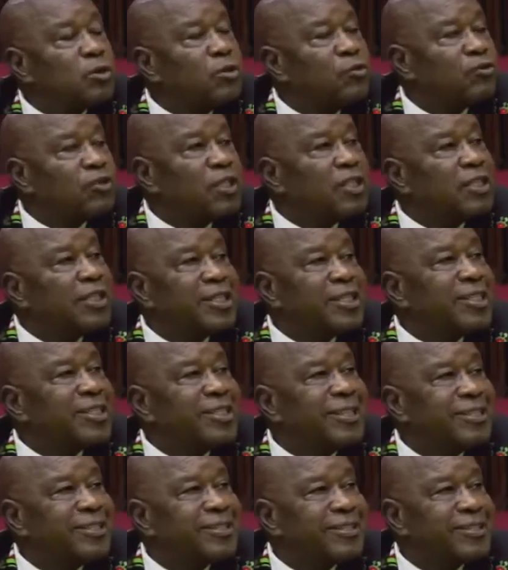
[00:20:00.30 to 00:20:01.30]
of
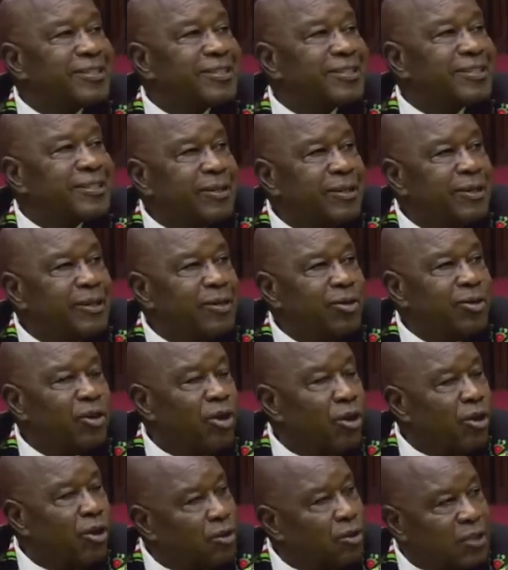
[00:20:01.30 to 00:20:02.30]
traditions.
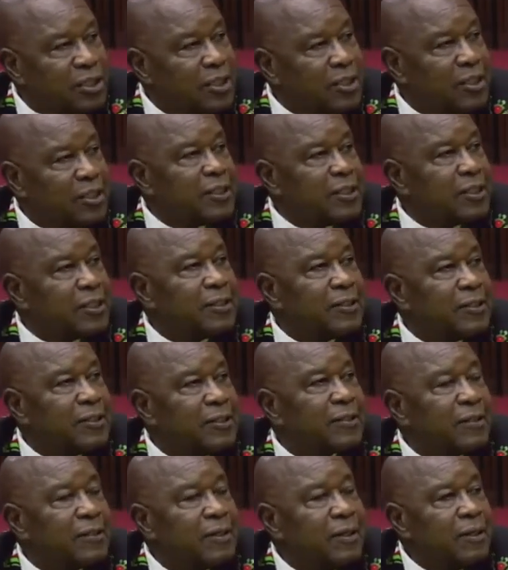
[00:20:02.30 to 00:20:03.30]
No,
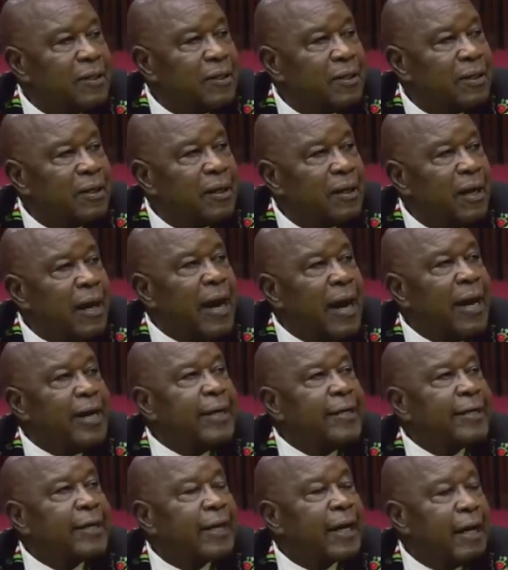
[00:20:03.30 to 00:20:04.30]
traditions are
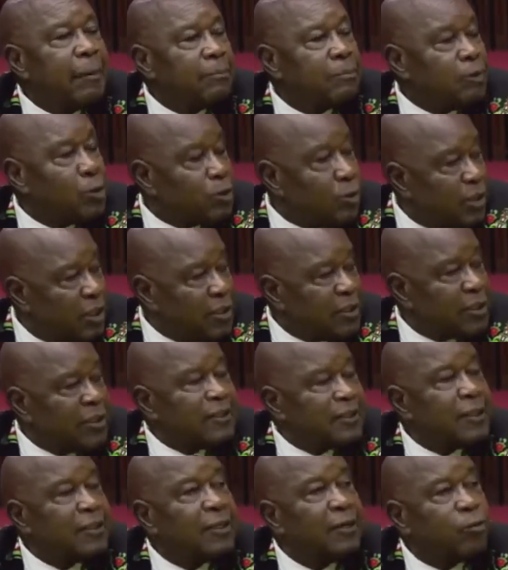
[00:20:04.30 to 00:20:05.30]

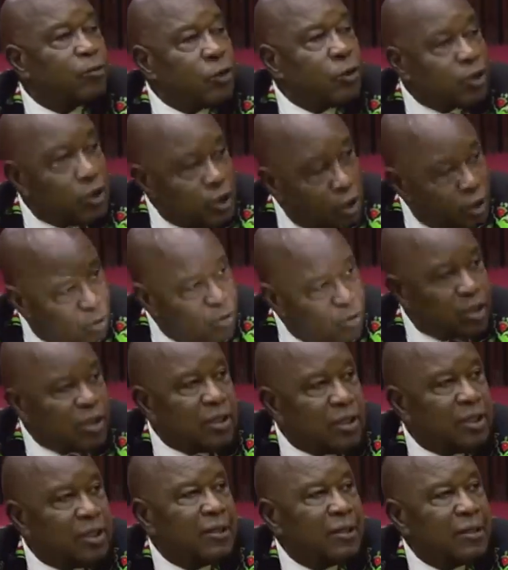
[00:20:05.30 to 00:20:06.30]
encapsulated in a
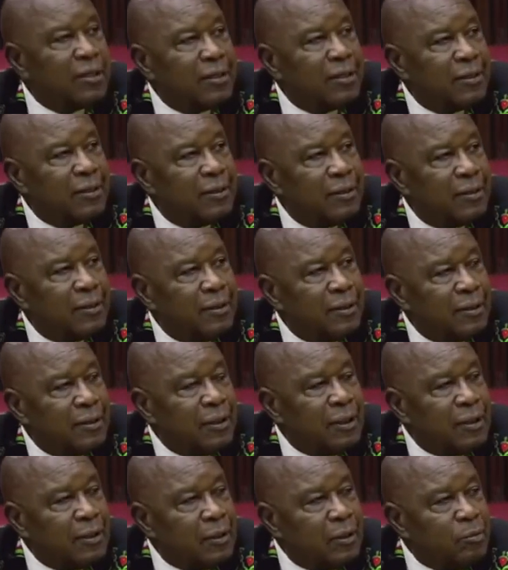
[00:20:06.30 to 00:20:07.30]
constitution.
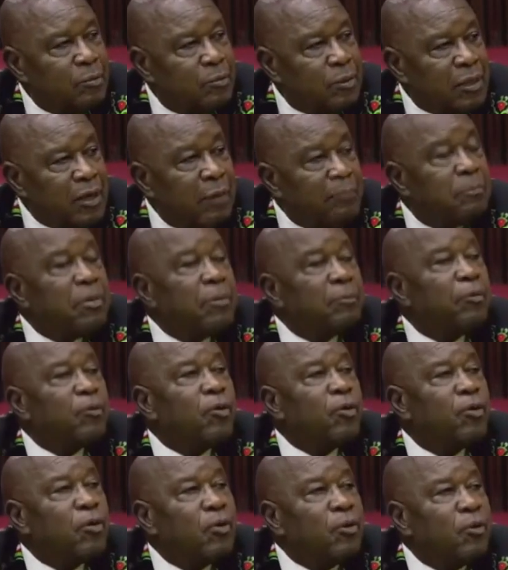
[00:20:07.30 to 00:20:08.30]
Some
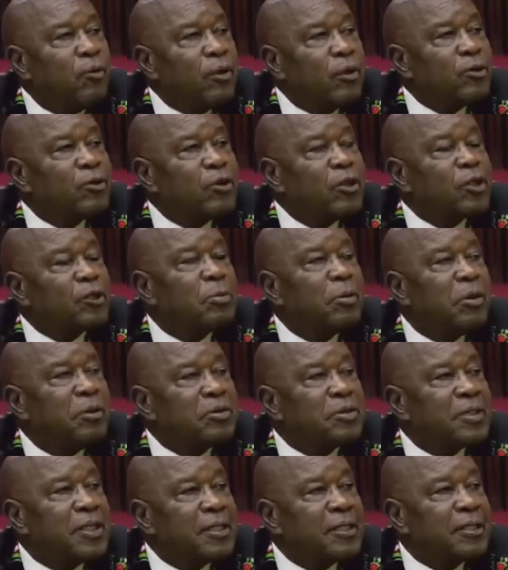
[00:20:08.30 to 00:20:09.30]
people want to
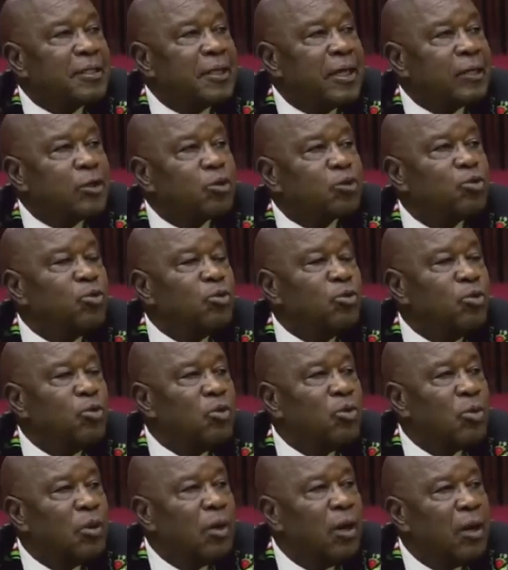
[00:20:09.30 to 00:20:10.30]
espouse that there are two
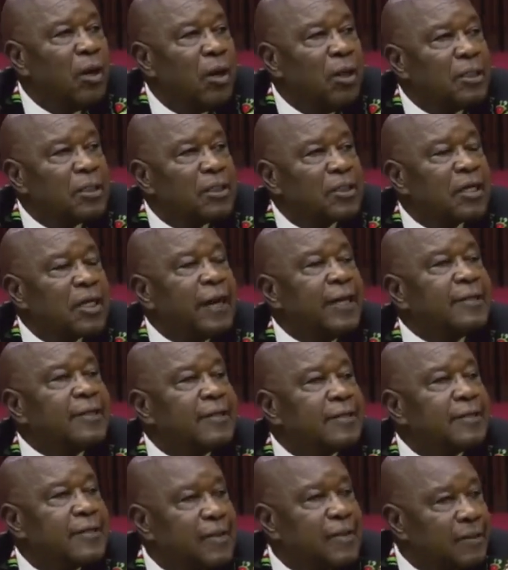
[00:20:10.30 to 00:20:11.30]

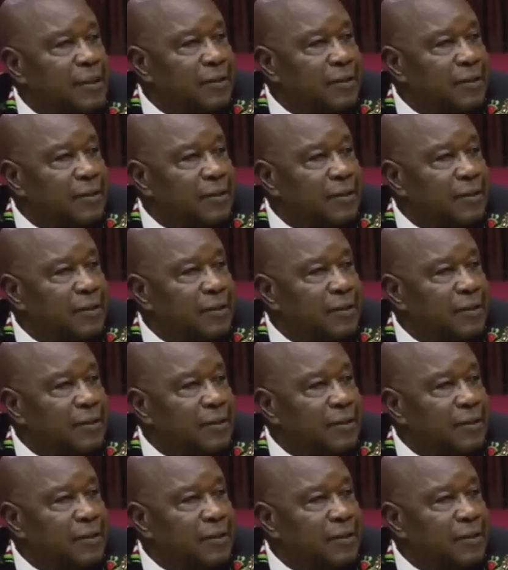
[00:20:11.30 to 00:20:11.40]
strands